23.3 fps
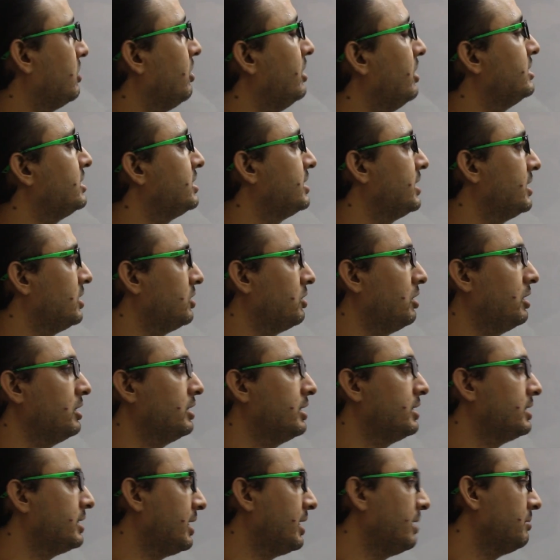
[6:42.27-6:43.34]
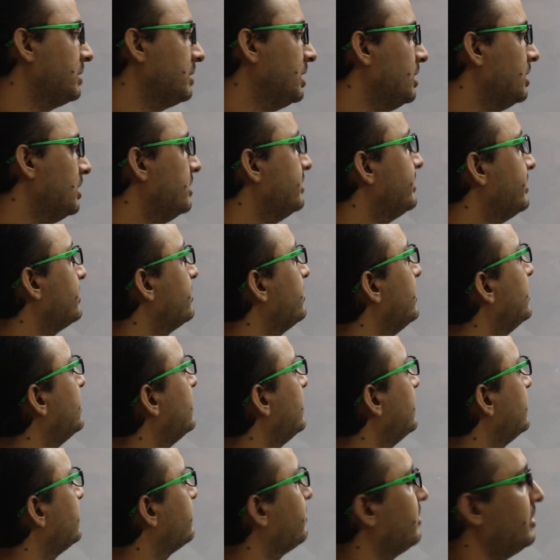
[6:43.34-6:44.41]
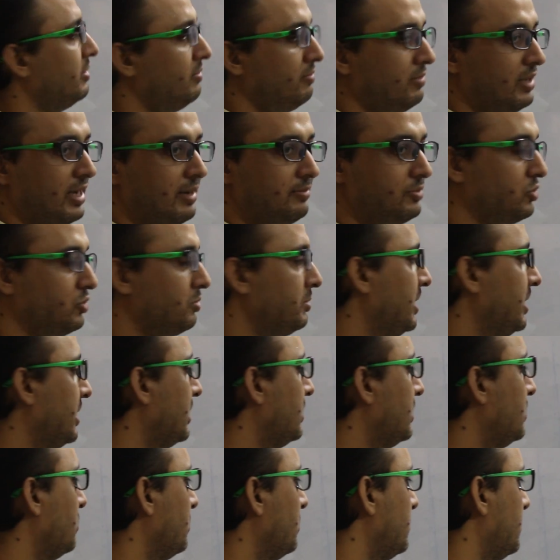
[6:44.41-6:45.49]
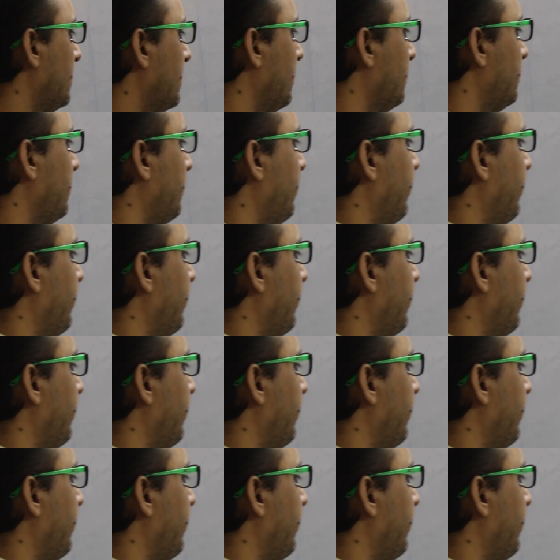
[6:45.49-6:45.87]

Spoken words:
constant all the time. So in this one we have to make a note of the